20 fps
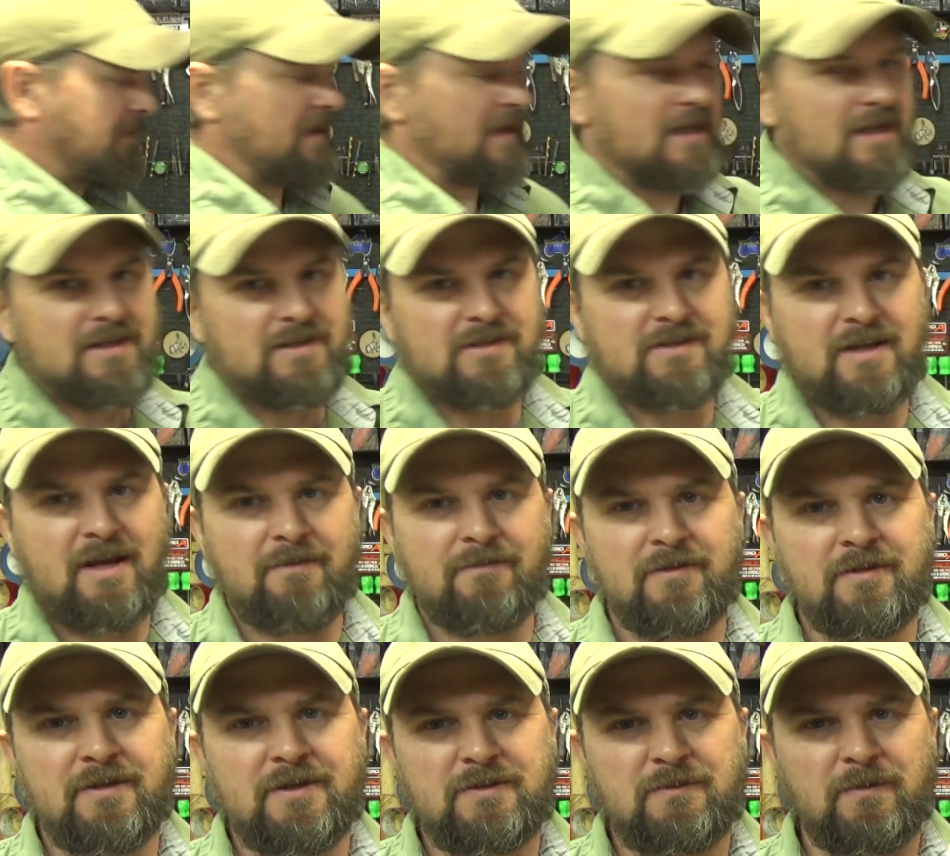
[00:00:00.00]
the
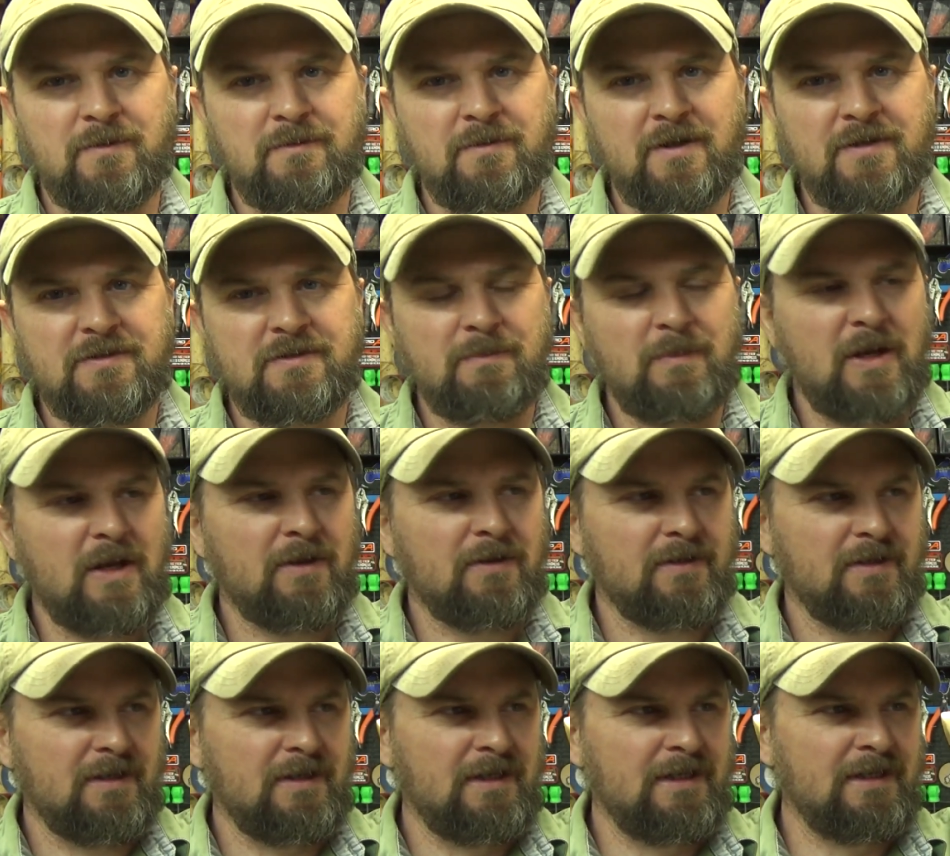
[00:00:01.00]
N7, this one runs
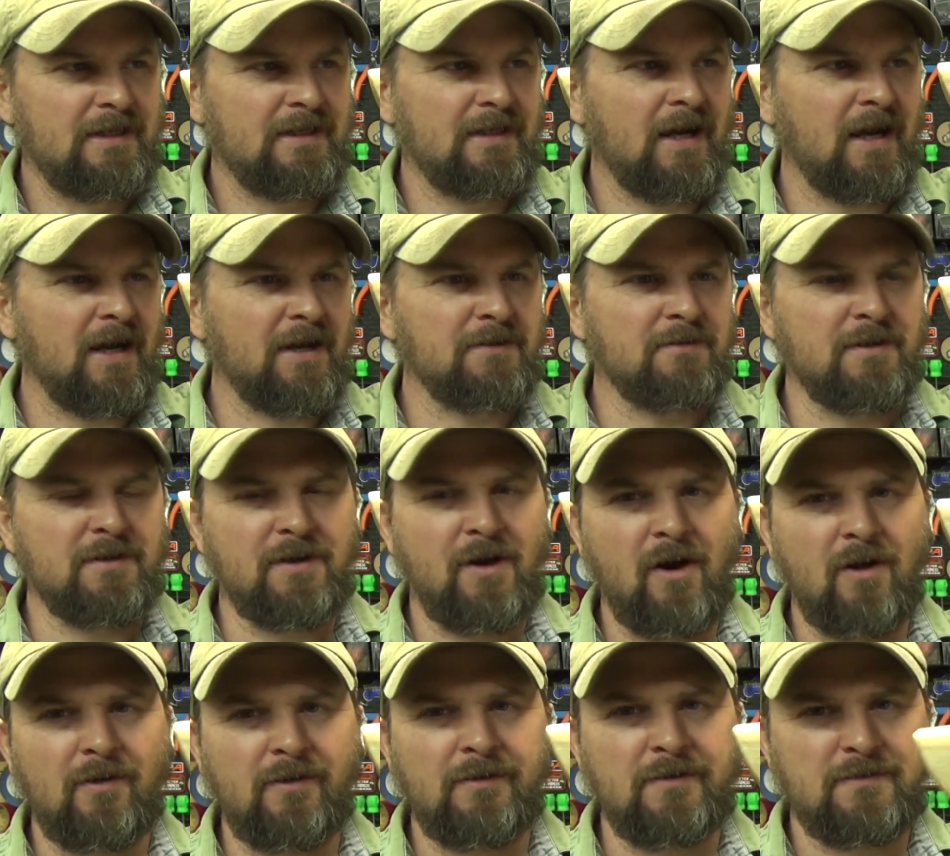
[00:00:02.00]
about
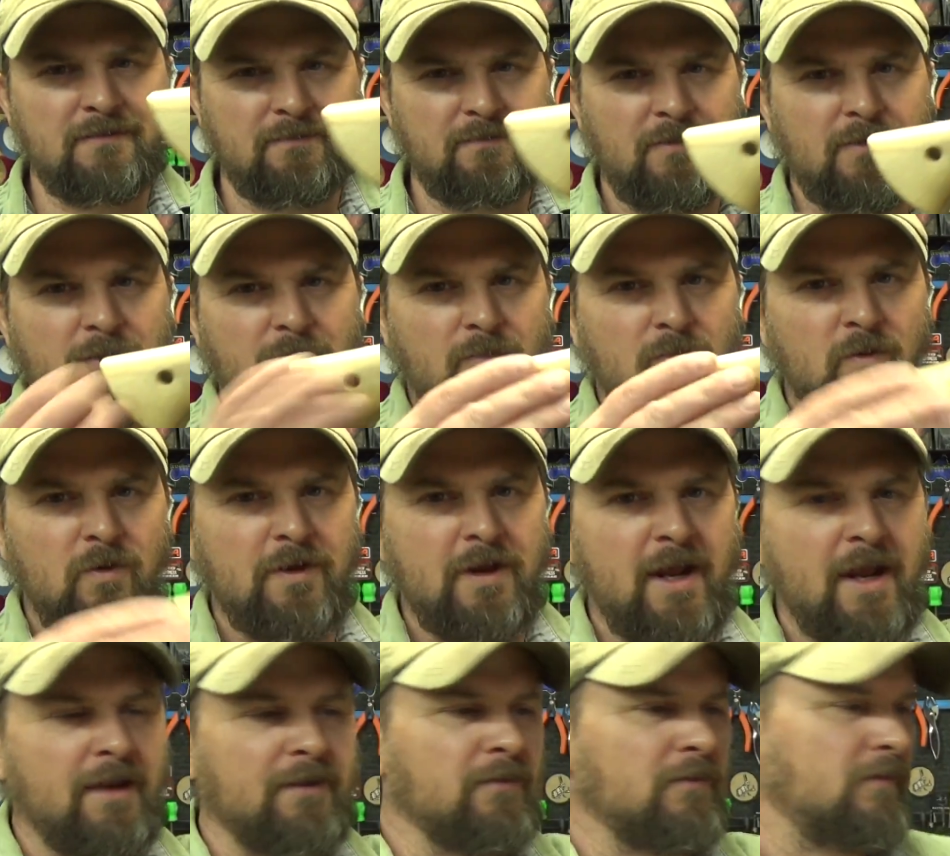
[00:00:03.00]
$100 for the wood
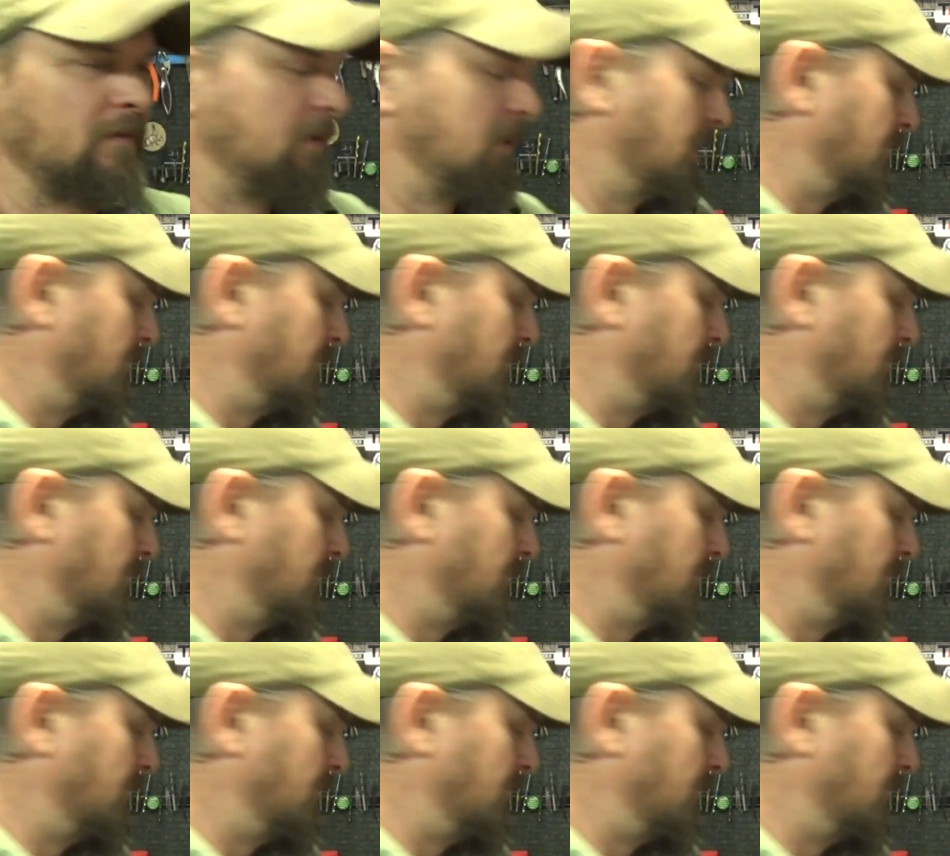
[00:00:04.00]
handle.